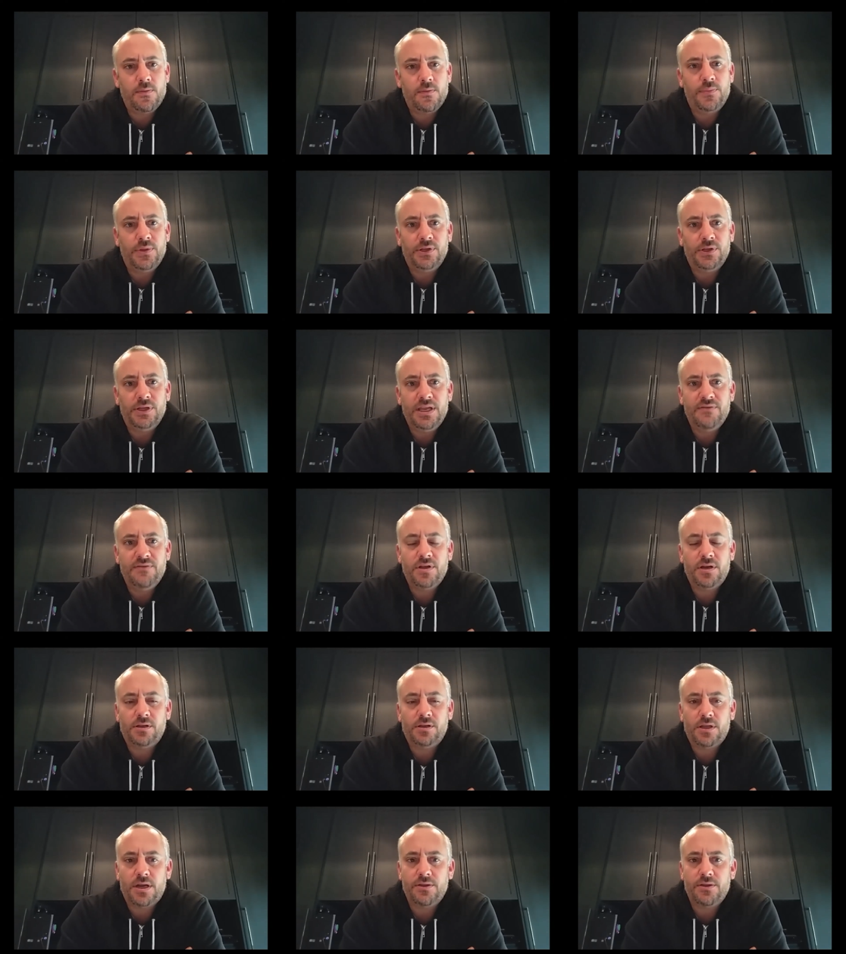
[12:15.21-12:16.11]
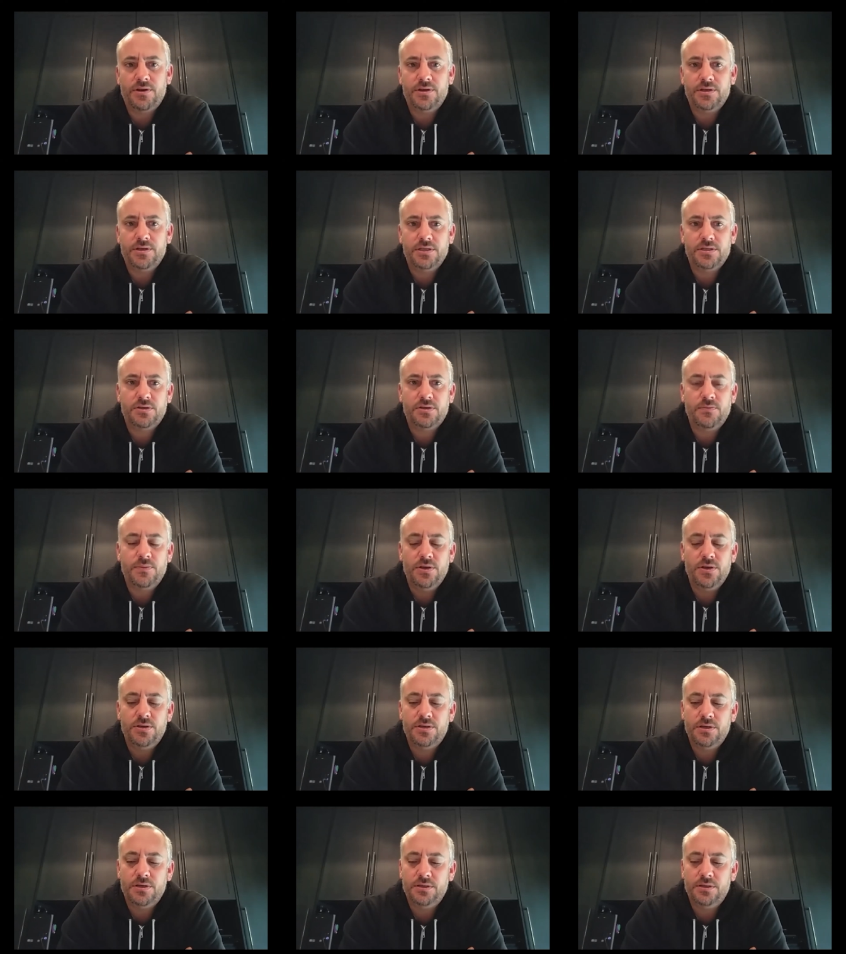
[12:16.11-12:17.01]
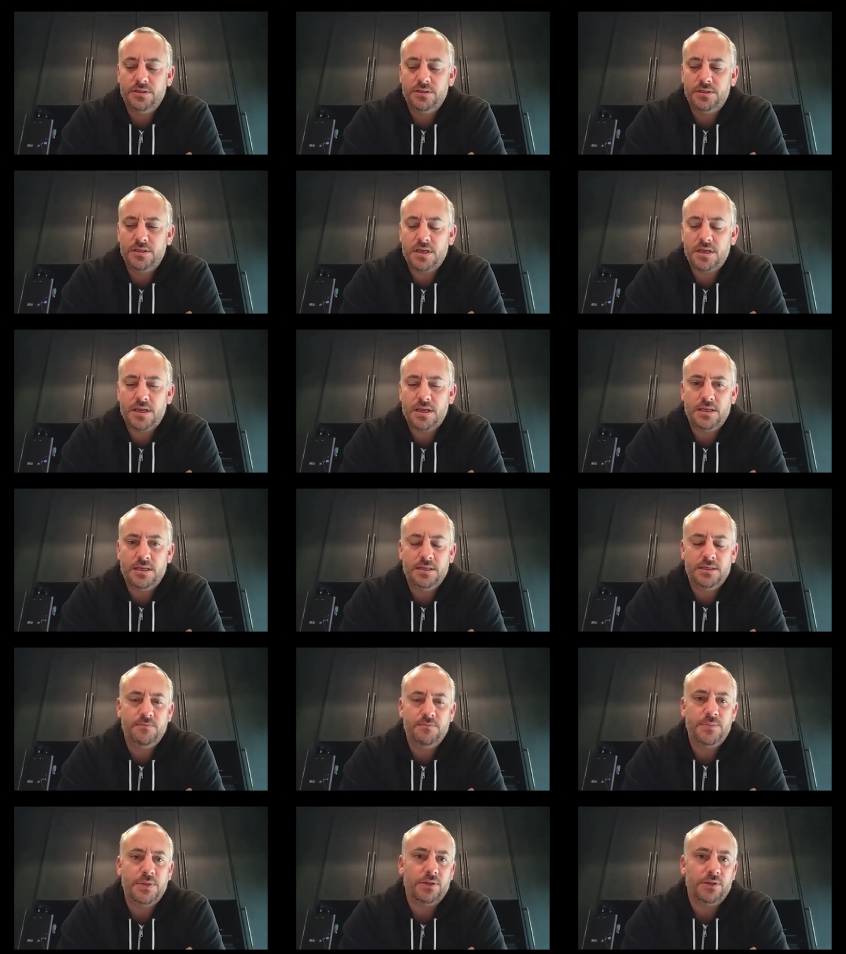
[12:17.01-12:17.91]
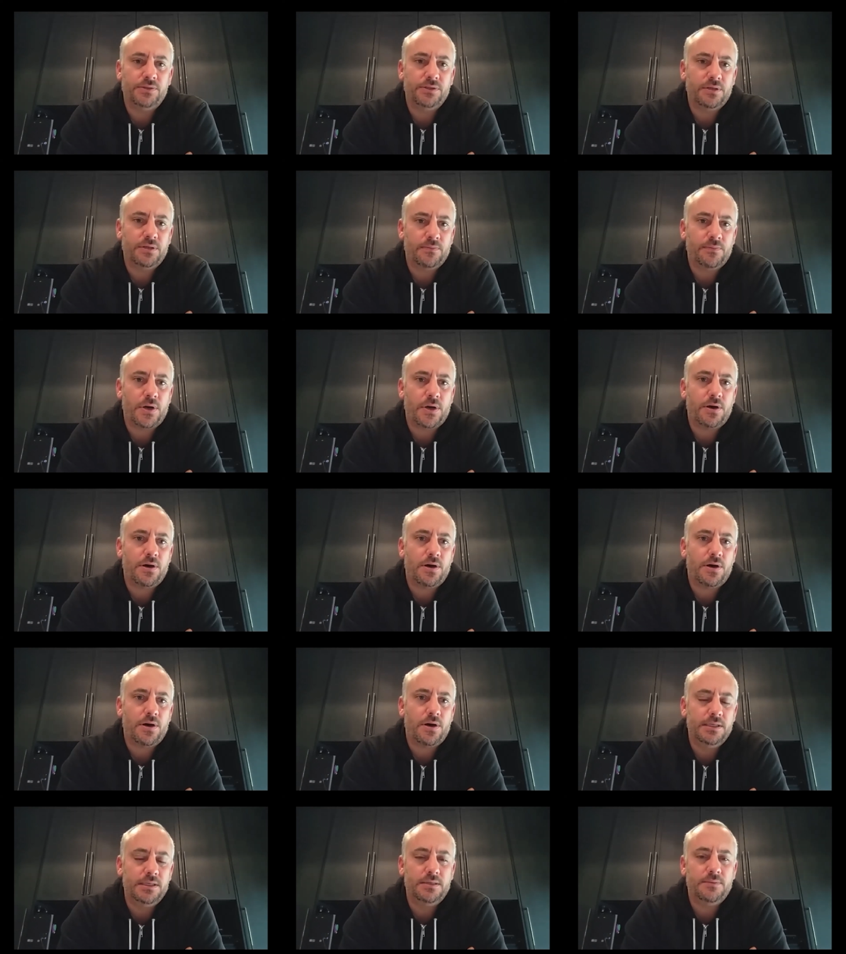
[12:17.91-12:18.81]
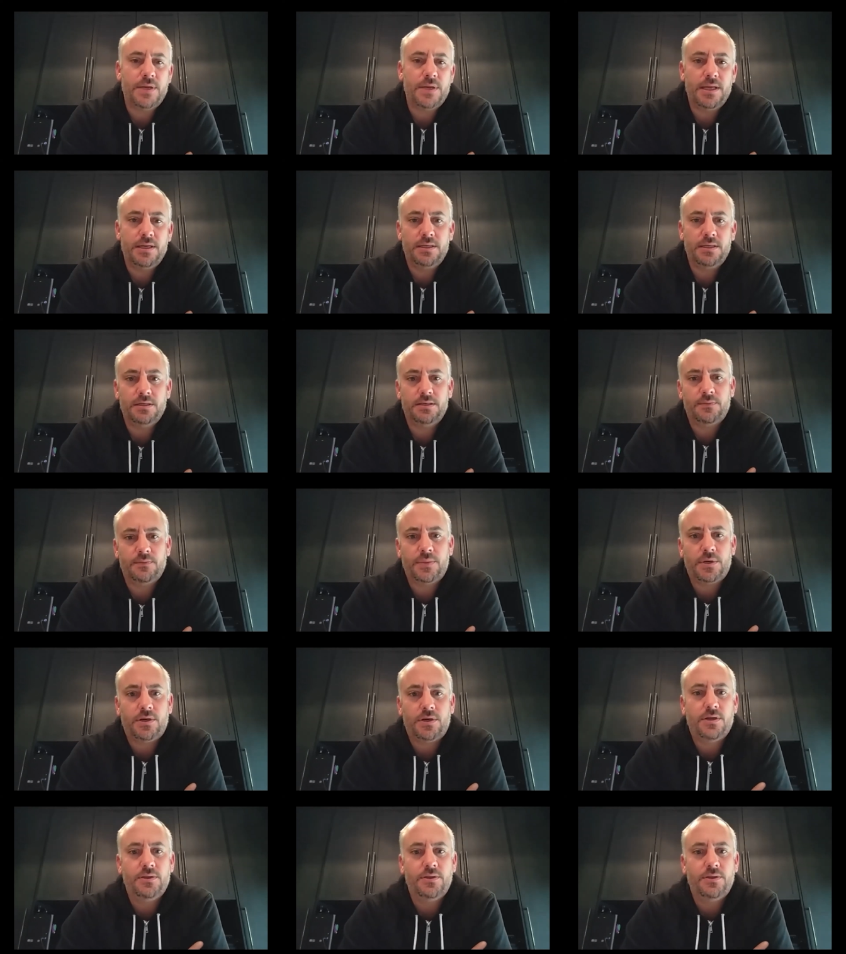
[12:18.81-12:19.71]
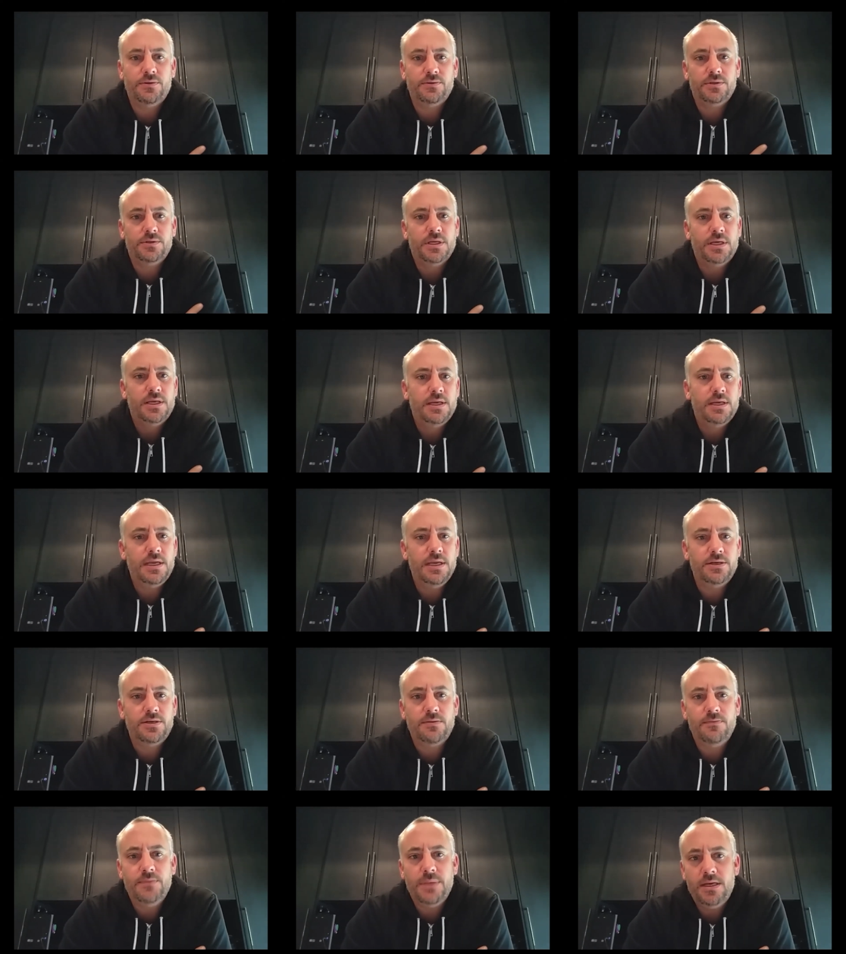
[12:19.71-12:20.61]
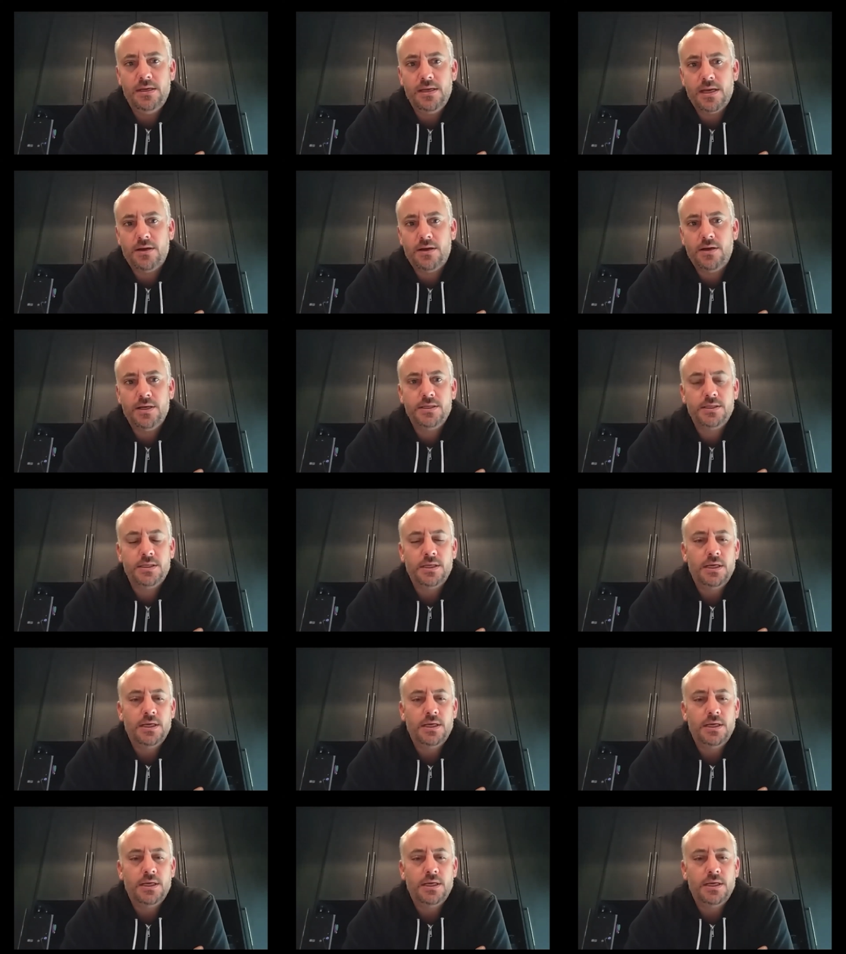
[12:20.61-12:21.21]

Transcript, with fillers: believe that a lot of their distributions is built upon and dependent upon those intermediaries.